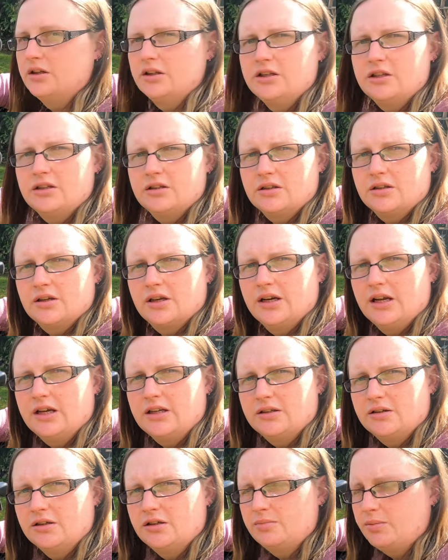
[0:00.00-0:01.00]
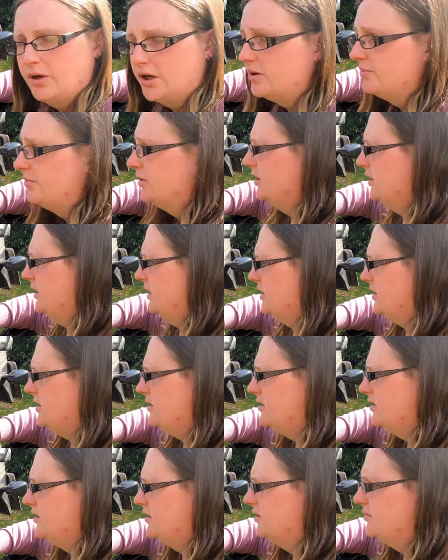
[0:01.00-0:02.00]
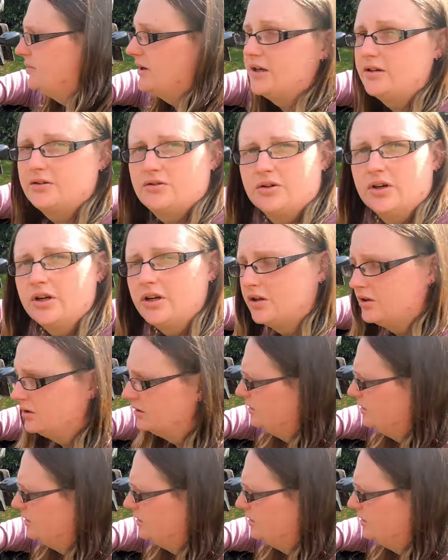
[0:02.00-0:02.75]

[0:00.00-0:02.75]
is connected permanently to the battery.